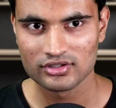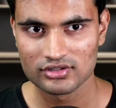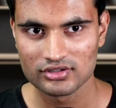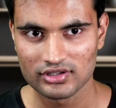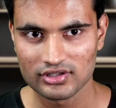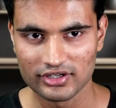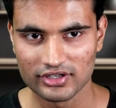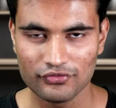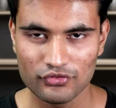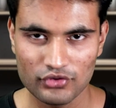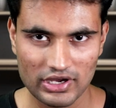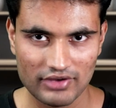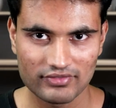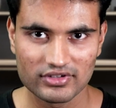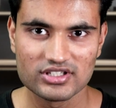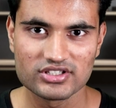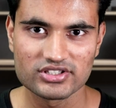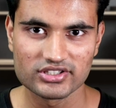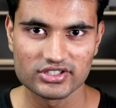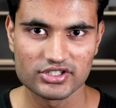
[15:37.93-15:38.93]
If you have
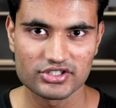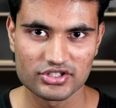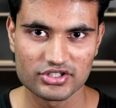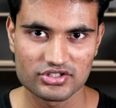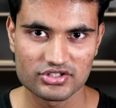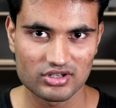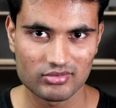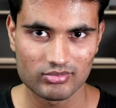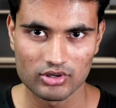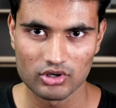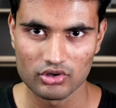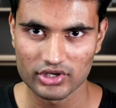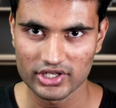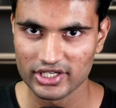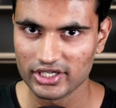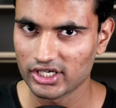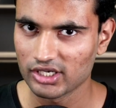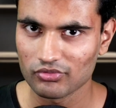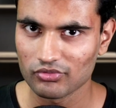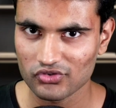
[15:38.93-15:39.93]
any suggestions about any
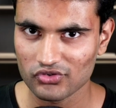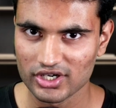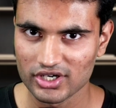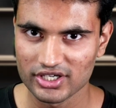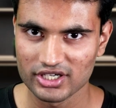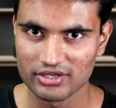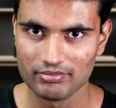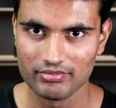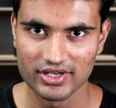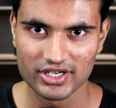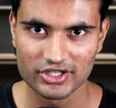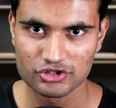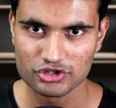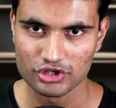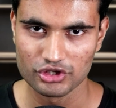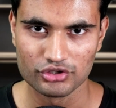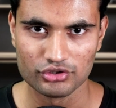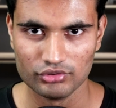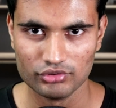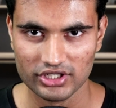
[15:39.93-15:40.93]
type of content, make sure
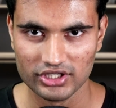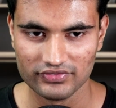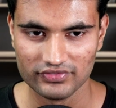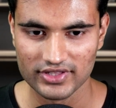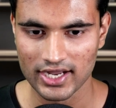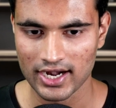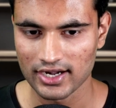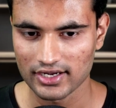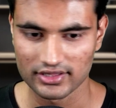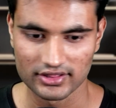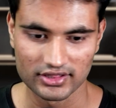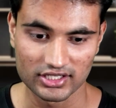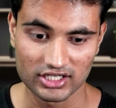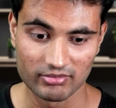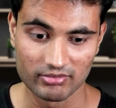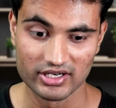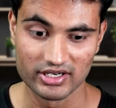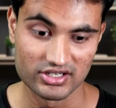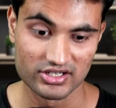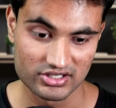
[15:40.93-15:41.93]
you leave that in the
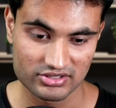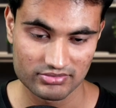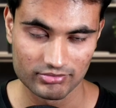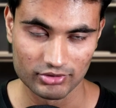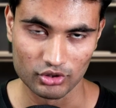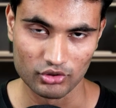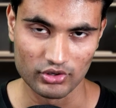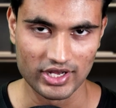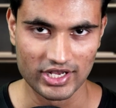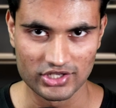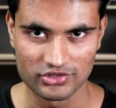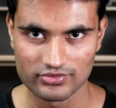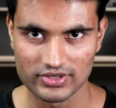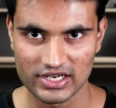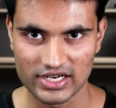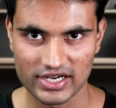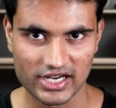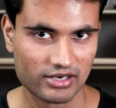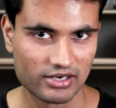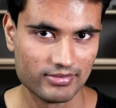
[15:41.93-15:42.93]
comments below as well,
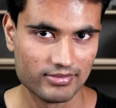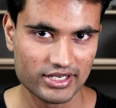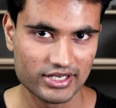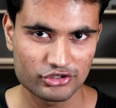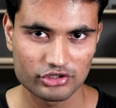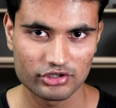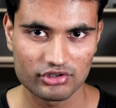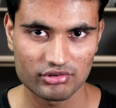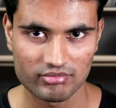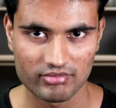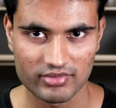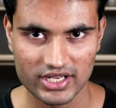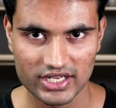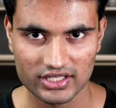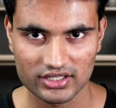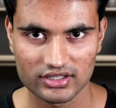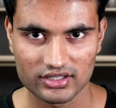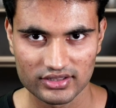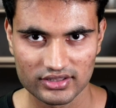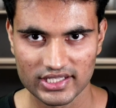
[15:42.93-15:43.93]
and I'll make sure to
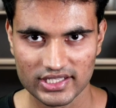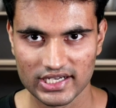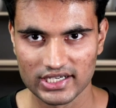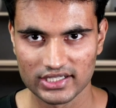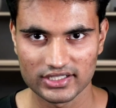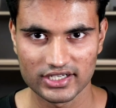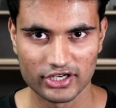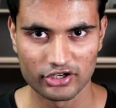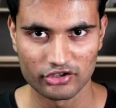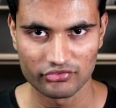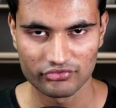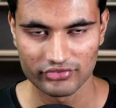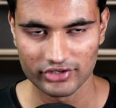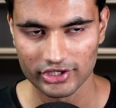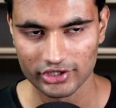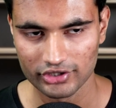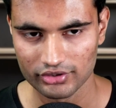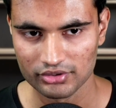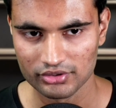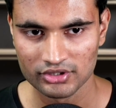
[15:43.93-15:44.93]
make that kind of
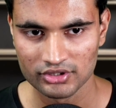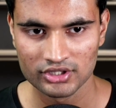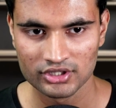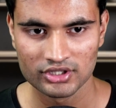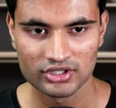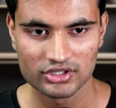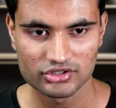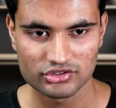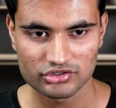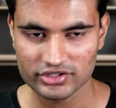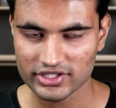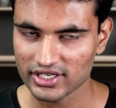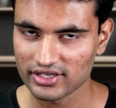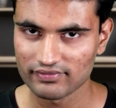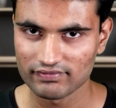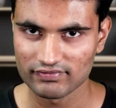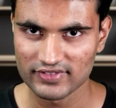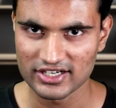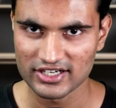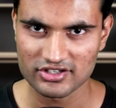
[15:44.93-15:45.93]
video. So yeah,
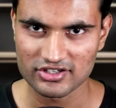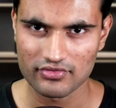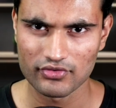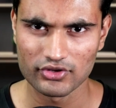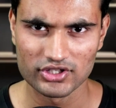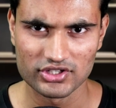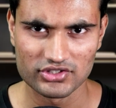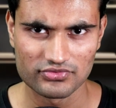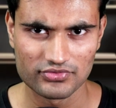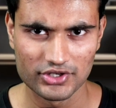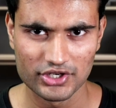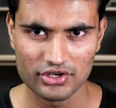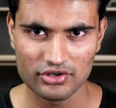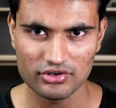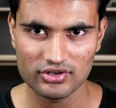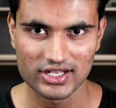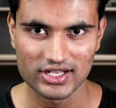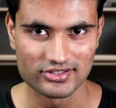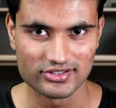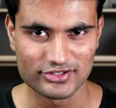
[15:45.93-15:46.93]
that's it for this video.
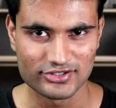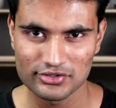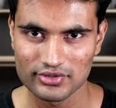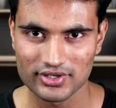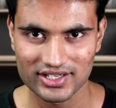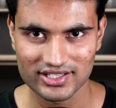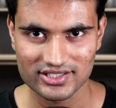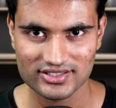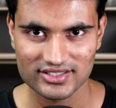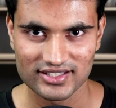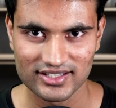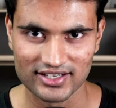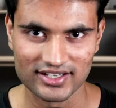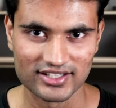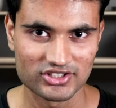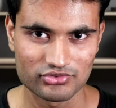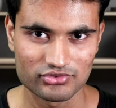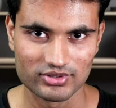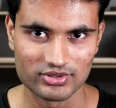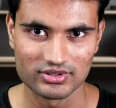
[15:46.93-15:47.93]
I'll see you guys in the
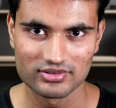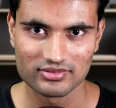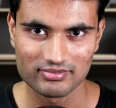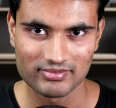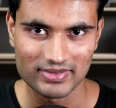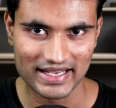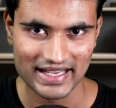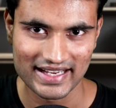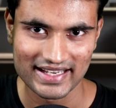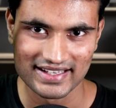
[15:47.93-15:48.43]
next one. Bye.